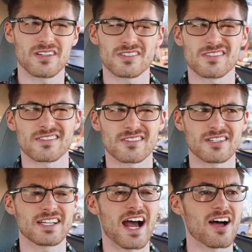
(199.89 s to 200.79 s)

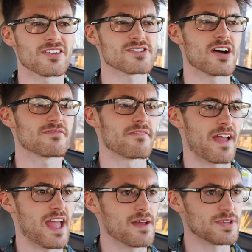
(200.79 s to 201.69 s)
$130 off of
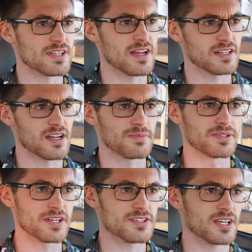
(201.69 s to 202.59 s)
Amazon a couple years